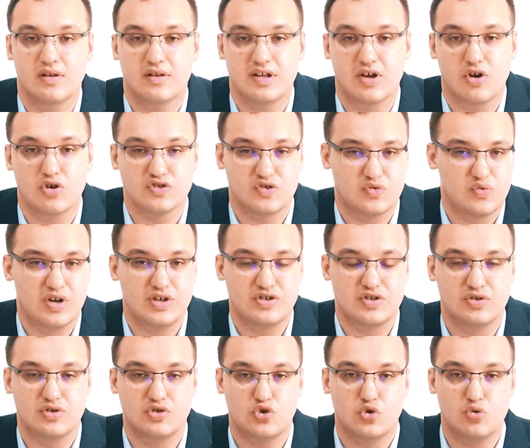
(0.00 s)
the
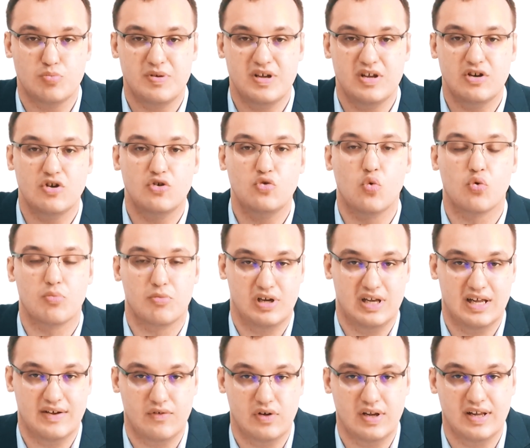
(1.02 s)
concentration should be in the normal
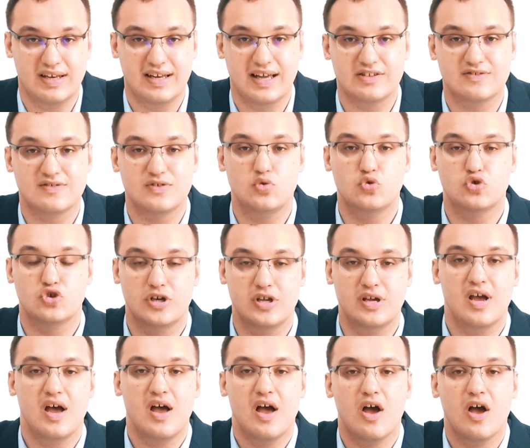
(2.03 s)
level and that's usually